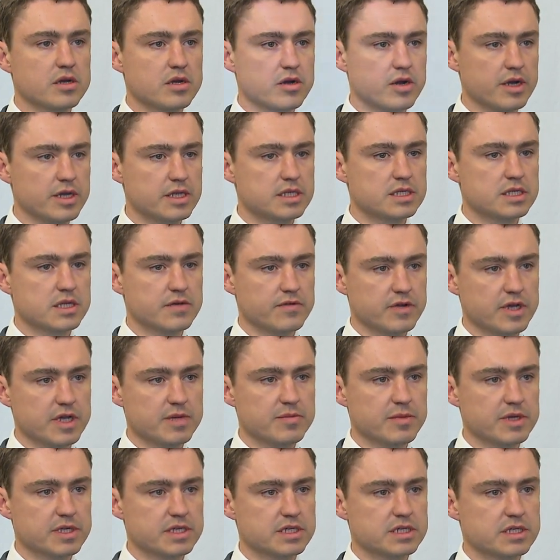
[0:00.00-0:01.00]
is our
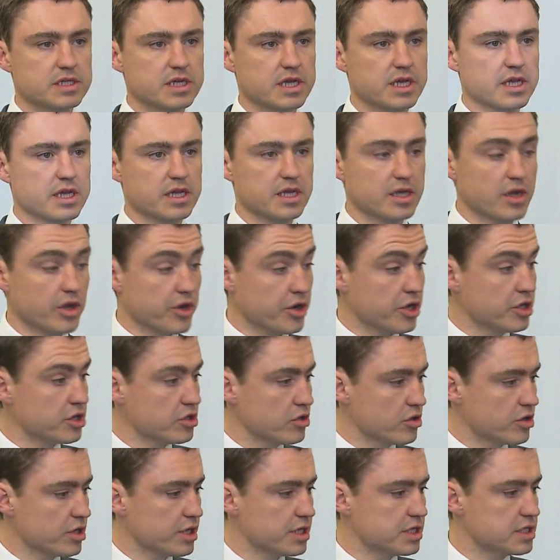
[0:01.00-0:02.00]
contribution
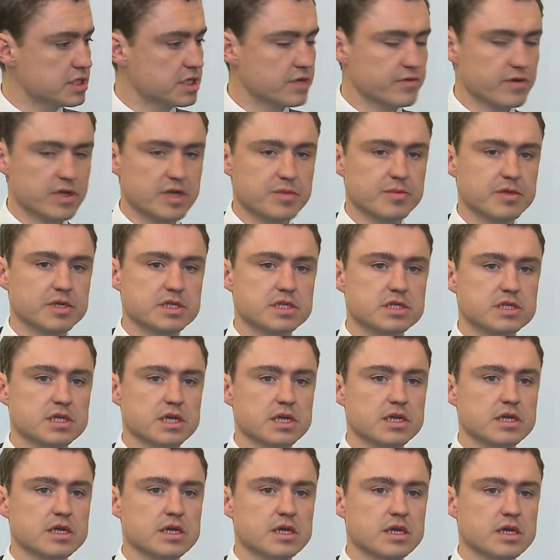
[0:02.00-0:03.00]
to our defence
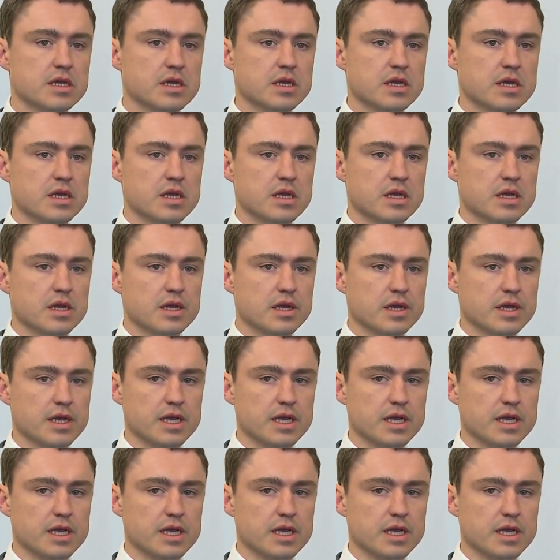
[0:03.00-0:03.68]
capability